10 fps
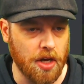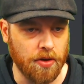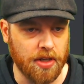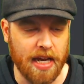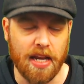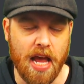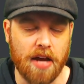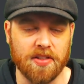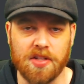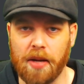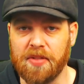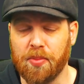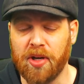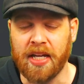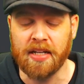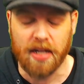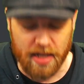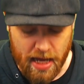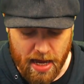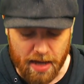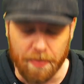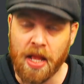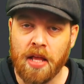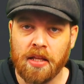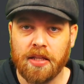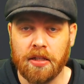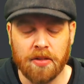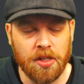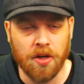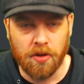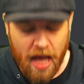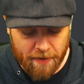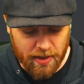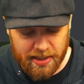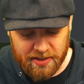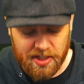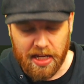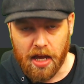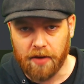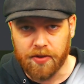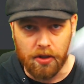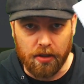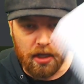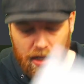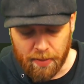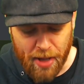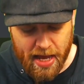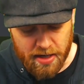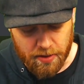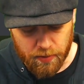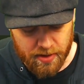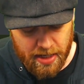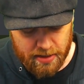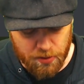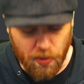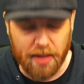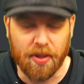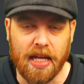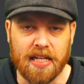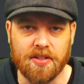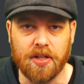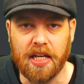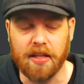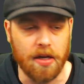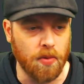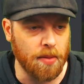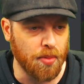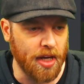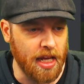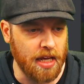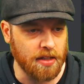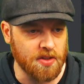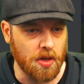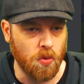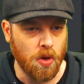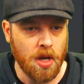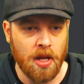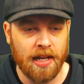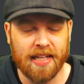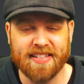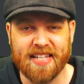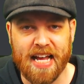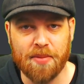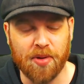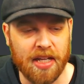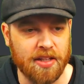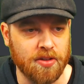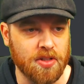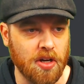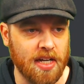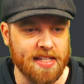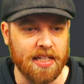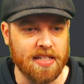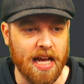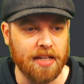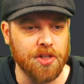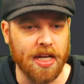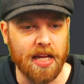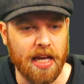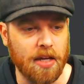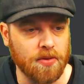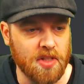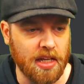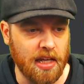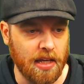Okay, now it is time to bring in, have a list here. I've got a pad with 20 players on here that I want to bring in. So let's start bringing those guys into HJK Helsinki.